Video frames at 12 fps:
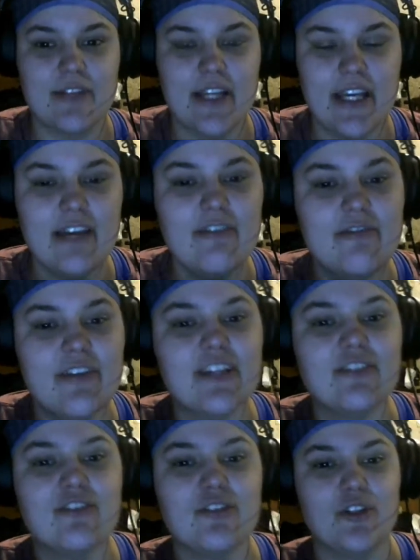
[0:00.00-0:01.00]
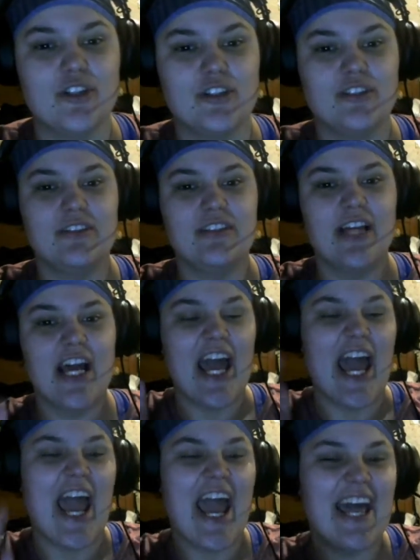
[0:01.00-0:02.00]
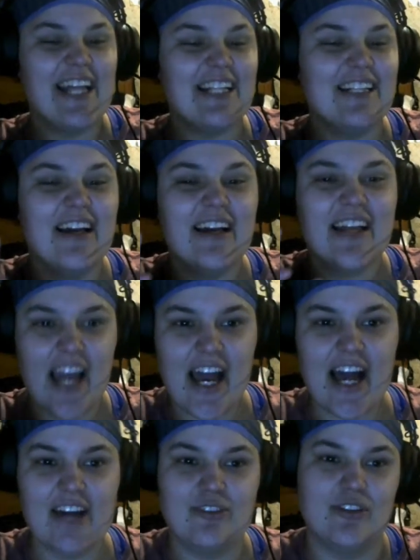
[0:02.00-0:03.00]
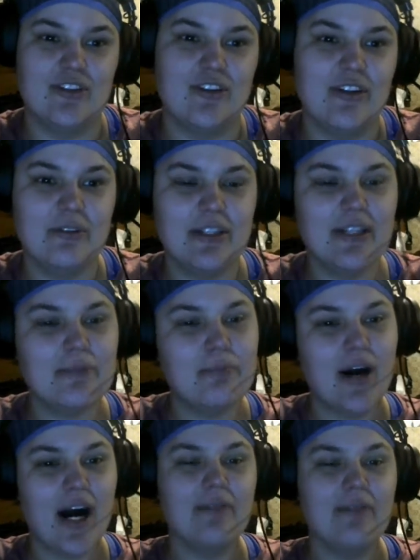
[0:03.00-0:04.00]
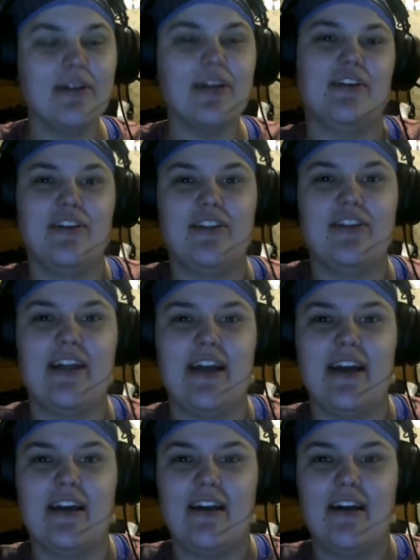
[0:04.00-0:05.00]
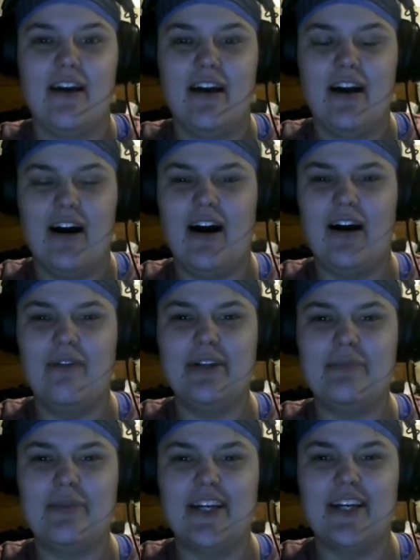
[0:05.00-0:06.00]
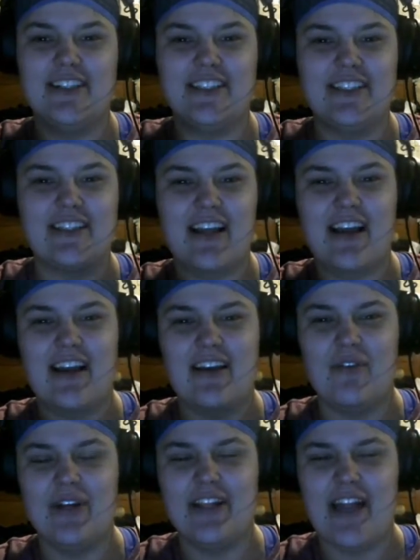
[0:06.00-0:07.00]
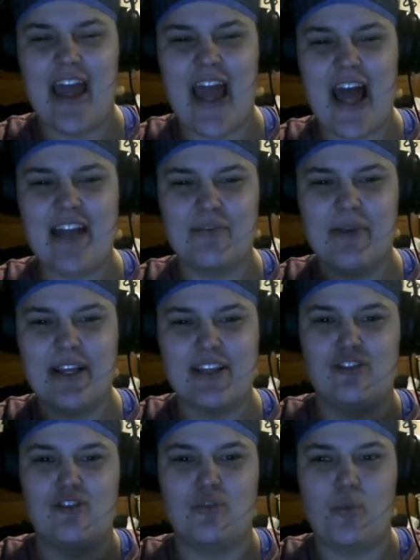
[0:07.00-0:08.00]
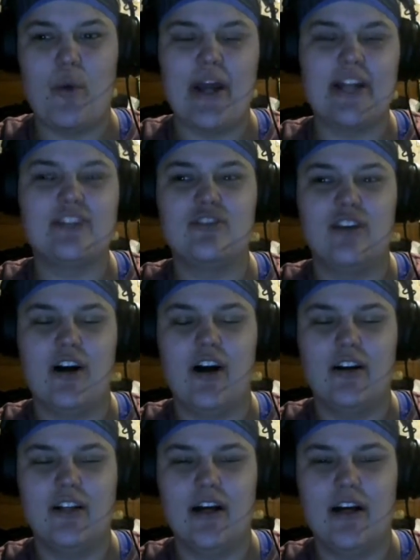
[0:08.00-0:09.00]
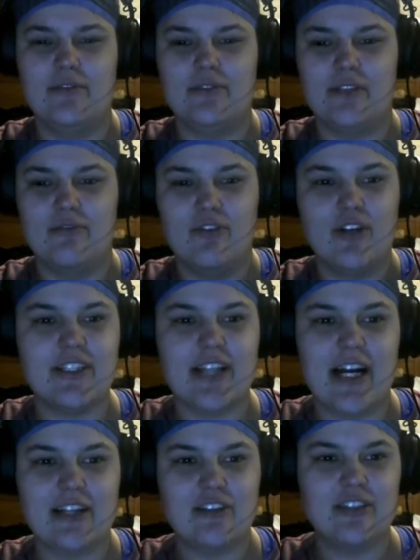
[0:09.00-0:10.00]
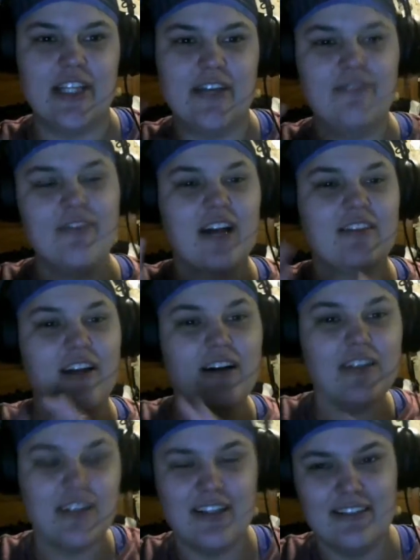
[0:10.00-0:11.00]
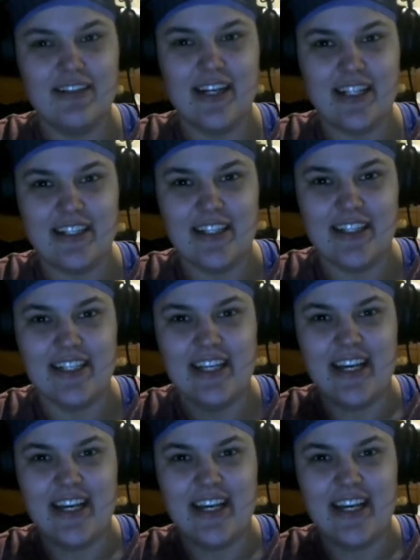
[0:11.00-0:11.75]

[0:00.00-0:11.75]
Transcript: key visuals and cast returning, which is probably a good thing. It's because it's when they had to make the switch on some voice actors, if not done correctly,